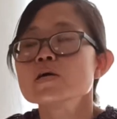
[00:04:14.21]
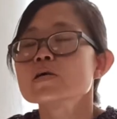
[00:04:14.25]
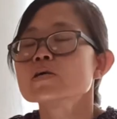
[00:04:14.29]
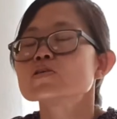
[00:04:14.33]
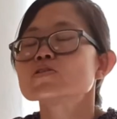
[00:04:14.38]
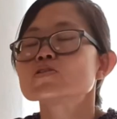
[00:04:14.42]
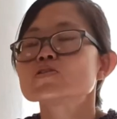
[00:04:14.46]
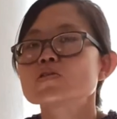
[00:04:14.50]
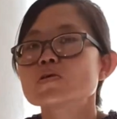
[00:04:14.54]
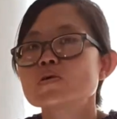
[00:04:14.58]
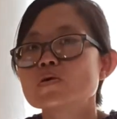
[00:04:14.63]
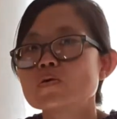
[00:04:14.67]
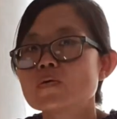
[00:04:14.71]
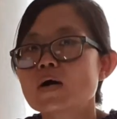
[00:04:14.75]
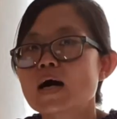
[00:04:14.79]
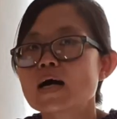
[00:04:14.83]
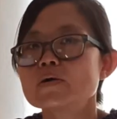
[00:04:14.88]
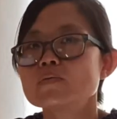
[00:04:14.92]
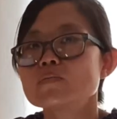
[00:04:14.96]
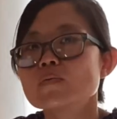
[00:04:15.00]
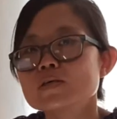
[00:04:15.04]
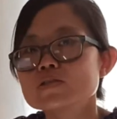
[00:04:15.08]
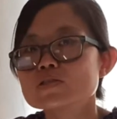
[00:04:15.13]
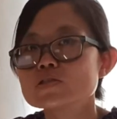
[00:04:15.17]
So
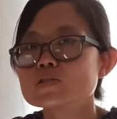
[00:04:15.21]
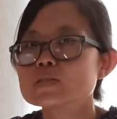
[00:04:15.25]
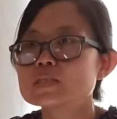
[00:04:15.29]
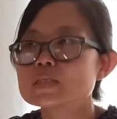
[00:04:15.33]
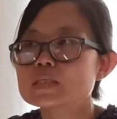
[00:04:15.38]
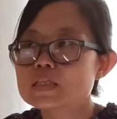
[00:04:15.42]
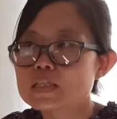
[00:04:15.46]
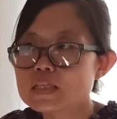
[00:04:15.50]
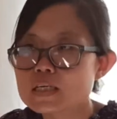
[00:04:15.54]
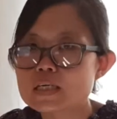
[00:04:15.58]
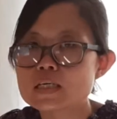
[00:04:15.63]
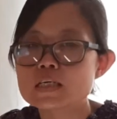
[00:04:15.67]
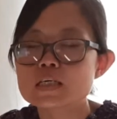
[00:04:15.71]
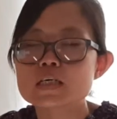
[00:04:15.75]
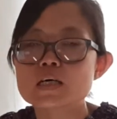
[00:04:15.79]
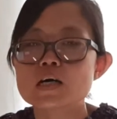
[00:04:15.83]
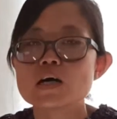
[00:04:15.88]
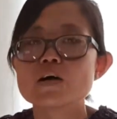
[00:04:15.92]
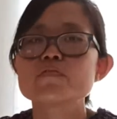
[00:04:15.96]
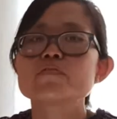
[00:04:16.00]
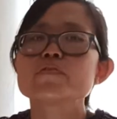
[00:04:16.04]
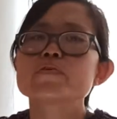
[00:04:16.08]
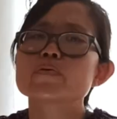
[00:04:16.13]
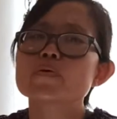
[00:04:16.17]
I want you to think
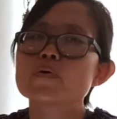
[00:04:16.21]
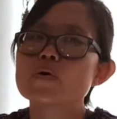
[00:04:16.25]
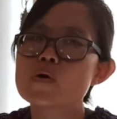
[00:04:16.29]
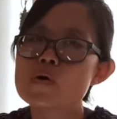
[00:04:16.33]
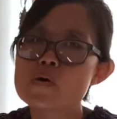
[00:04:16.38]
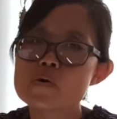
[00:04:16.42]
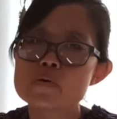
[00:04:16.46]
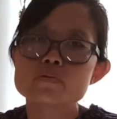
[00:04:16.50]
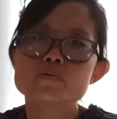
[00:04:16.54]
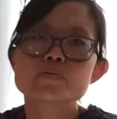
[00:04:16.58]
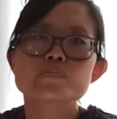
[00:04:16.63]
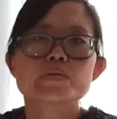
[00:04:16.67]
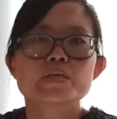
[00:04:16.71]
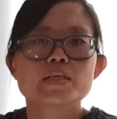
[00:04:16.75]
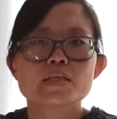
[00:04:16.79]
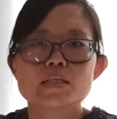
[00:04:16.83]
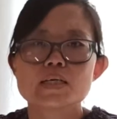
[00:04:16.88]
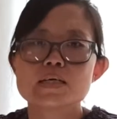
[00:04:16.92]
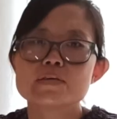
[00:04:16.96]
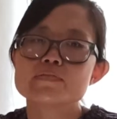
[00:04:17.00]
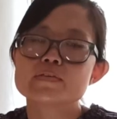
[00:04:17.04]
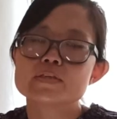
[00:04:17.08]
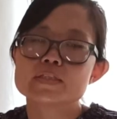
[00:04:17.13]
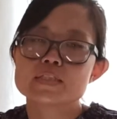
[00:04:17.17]
of your own
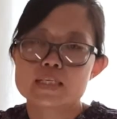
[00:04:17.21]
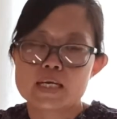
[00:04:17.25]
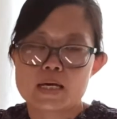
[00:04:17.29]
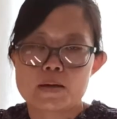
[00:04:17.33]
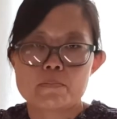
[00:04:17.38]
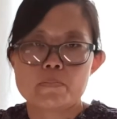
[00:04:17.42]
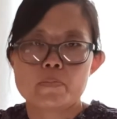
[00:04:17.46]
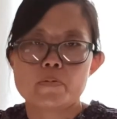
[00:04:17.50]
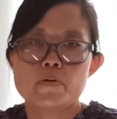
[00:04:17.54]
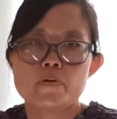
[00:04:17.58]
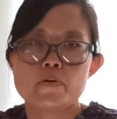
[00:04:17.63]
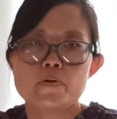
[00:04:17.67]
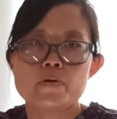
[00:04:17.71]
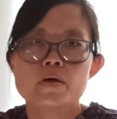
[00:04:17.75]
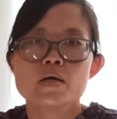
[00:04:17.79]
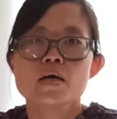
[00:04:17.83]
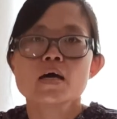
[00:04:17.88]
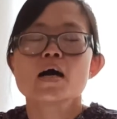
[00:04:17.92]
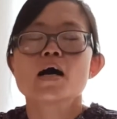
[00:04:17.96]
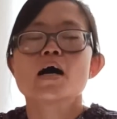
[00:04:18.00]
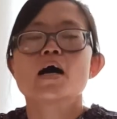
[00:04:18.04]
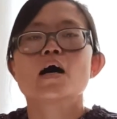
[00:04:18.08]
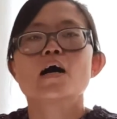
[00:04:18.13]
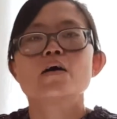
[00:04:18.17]
real-life example
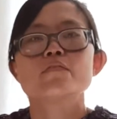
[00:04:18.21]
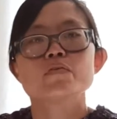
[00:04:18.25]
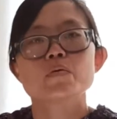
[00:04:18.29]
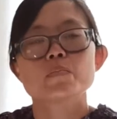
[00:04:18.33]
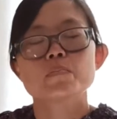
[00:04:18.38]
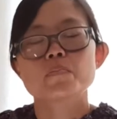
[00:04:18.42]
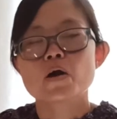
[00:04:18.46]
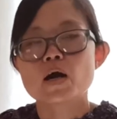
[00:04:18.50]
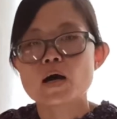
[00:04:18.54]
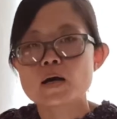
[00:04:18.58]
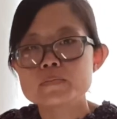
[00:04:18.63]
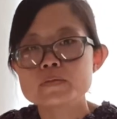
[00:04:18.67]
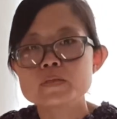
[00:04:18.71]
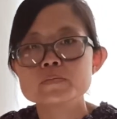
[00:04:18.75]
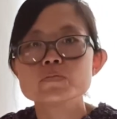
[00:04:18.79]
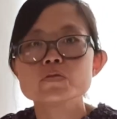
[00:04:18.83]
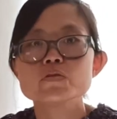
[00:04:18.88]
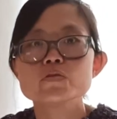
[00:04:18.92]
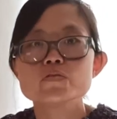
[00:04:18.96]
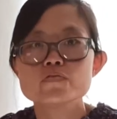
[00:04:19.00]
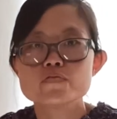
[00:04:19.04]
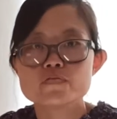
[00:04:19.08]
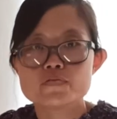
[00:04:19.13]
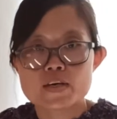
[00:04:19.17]
of a problem
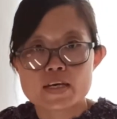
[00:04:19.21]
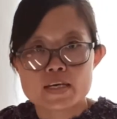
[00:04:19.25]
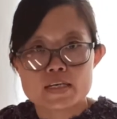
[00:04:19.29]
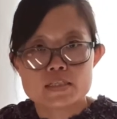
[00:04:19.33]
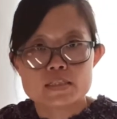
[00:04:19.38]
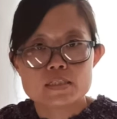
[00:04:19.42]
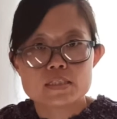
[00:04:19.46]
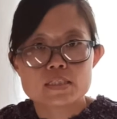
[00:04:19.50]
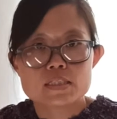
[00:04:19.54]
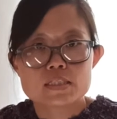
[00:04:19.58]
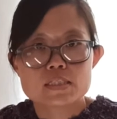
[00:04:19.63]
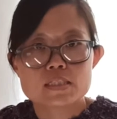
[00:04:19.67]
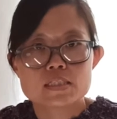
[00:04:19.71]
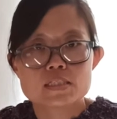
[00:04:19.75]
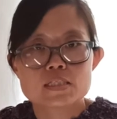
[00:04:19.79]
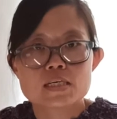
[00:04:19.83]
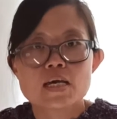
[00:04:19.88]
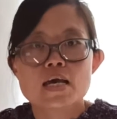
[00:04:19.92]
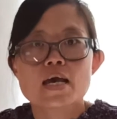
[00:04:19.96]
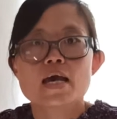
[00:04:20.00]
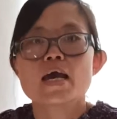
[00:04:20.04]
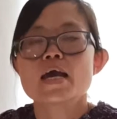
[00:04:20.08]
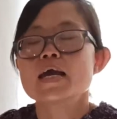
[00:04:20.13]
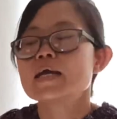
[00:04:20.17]
you faced
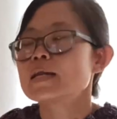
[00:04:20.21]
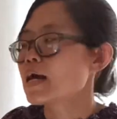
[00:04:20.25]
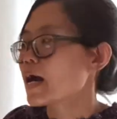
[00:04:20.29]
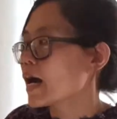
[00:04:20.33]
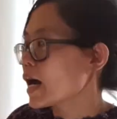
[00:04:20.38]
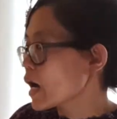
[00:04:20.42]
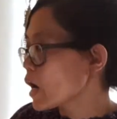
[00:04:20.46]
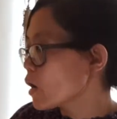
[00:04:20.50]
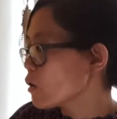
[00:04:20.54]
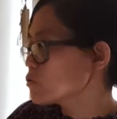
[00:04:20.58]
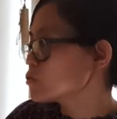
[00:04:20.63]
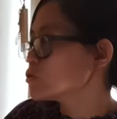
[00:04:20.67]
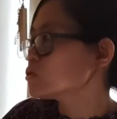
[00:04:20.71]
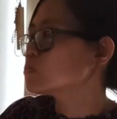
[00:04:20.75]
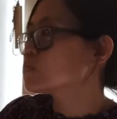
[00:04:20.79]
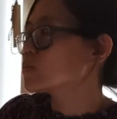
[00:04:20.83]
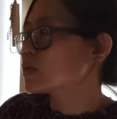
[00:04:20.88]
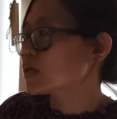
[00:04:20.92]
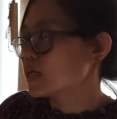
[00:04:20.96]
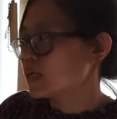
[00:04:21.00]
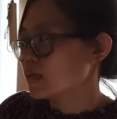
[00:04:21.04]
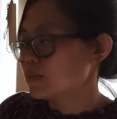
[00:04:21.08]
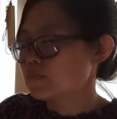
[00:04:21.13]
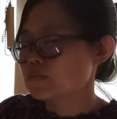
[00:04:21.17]
and how you
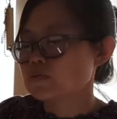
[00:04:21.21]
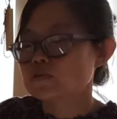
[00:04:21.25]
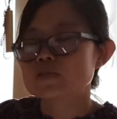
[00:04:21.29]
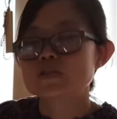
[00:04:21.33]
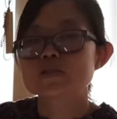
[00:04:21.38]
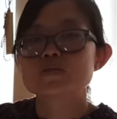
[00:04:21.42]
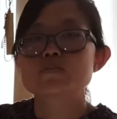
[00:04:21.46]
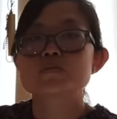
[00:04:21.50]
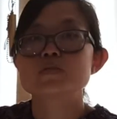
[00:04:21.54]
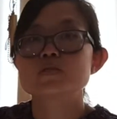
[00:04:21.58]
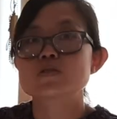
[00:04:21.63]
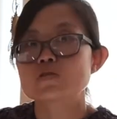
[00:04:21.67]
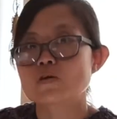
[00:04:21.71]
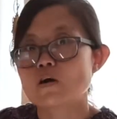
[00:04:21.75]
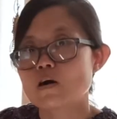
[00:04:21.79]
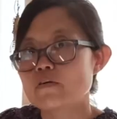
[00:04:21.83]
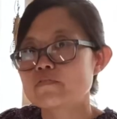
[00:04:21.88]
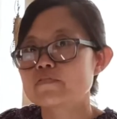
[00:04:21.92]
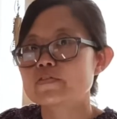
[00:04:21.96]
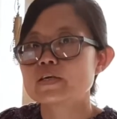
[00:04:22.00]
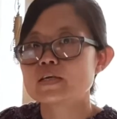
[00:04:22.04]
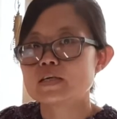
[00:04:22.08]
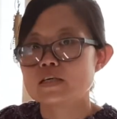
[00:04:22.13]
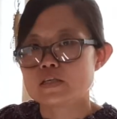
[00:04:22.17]
were able to
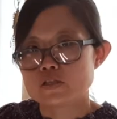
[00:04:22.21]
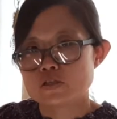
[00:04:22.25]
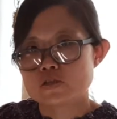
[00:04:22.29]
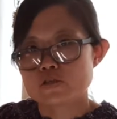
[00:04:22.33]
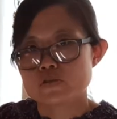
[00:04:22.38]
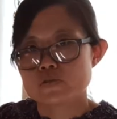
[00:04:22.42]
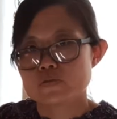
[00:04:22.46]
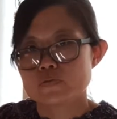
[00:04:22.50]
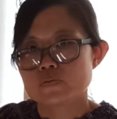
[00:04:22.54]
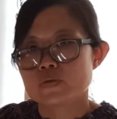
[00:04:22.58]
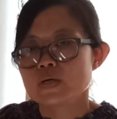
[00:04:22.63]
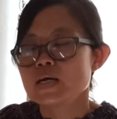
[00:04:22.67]
resolve the issue.